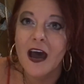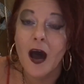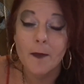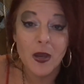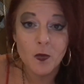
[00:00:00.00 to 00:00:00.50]

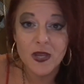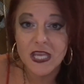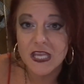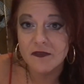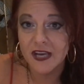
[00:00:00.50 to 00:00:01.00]
Um, and we
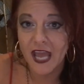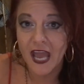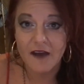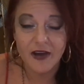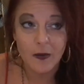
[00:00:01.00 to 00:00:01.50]
even
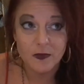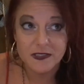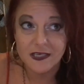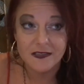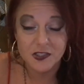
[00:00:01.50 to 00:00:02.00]
have, I would
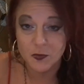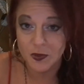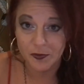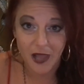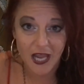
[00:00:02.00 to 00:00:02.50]
say this would
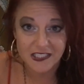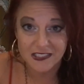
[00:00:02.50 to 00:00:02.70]
apply